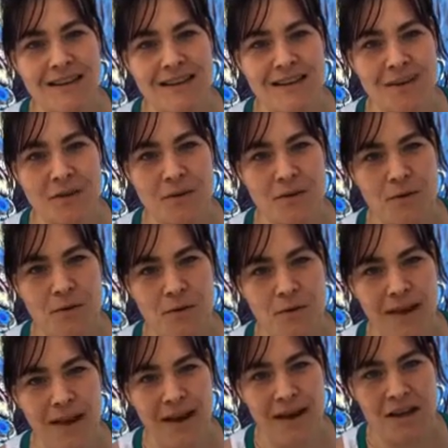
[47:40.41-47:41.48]
So
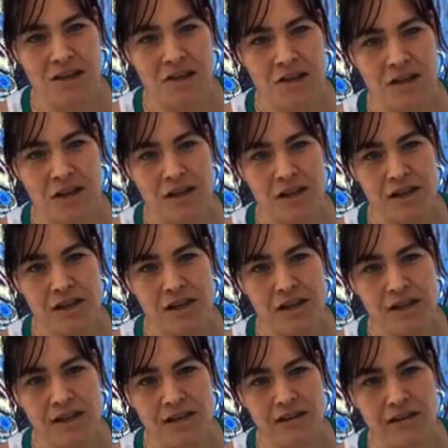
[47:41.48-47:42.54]
has
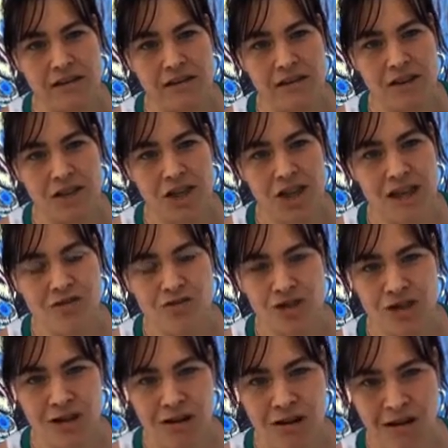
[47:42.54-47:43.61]
she
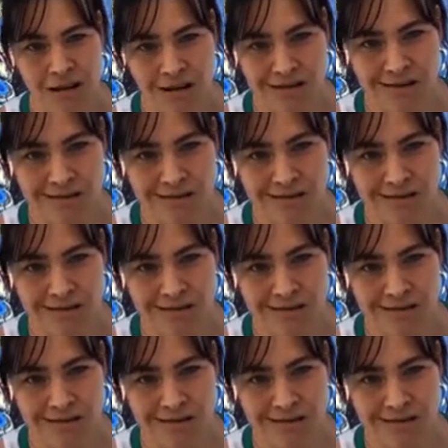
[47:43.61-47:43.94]
changed at all?